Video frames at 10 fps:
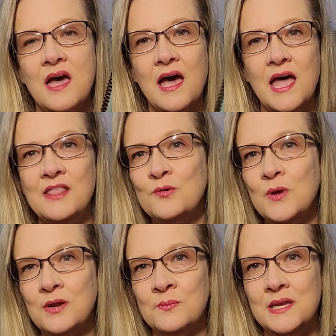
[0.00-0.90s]
Highly
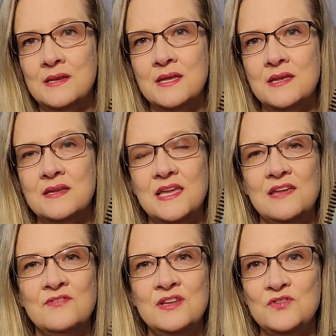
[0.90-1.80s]
recommend it.
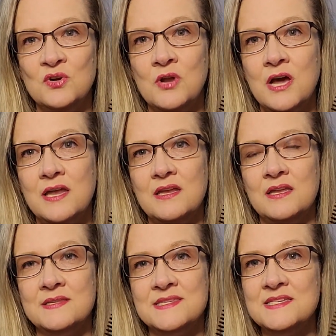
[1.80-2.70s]
Even if you're not a
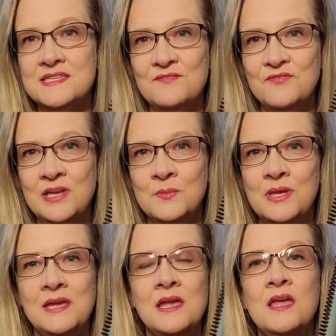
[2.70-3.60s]
CC family,